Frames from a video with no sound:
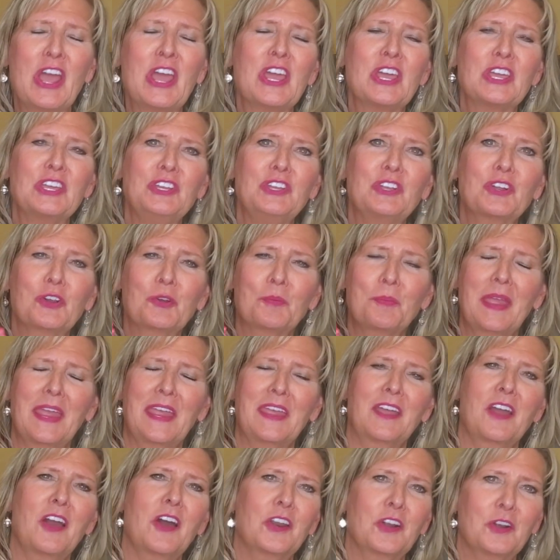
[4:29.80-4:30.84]
you're paying
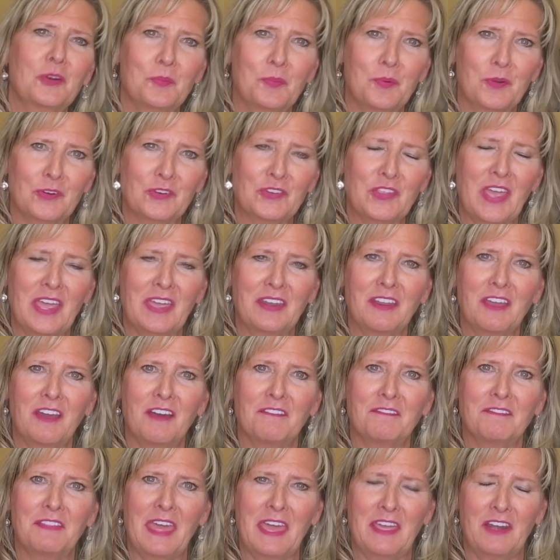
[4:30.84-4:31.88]
100% of
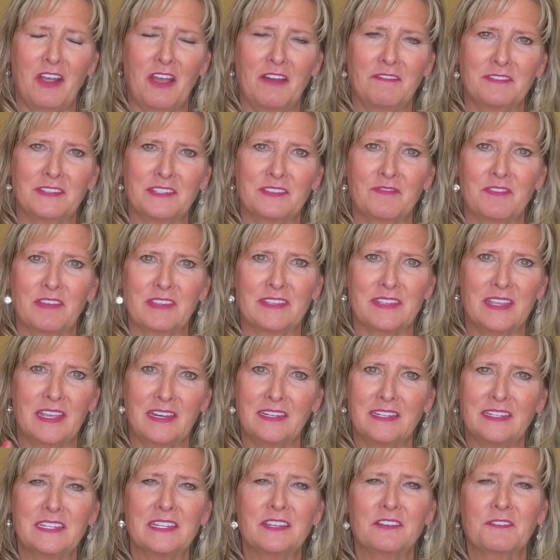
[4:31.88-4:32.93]
that office visit
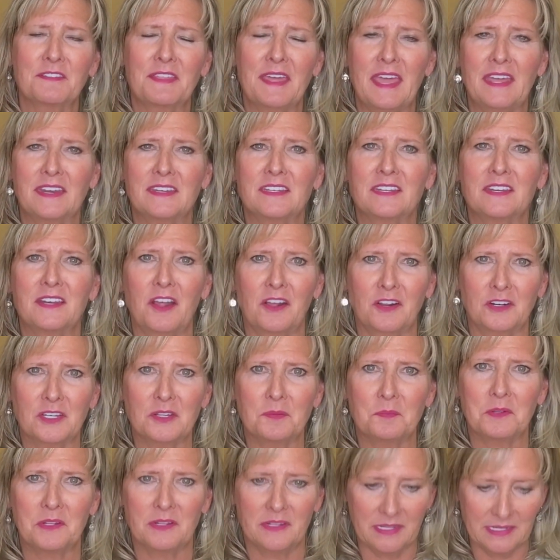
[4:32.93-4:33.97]
until that
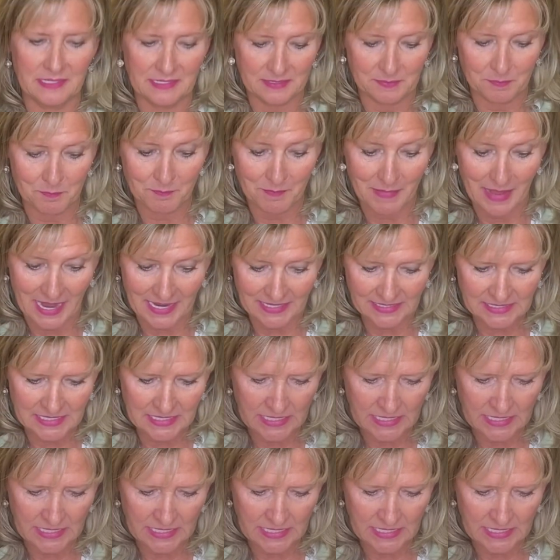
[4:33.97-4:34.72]
deductible is met.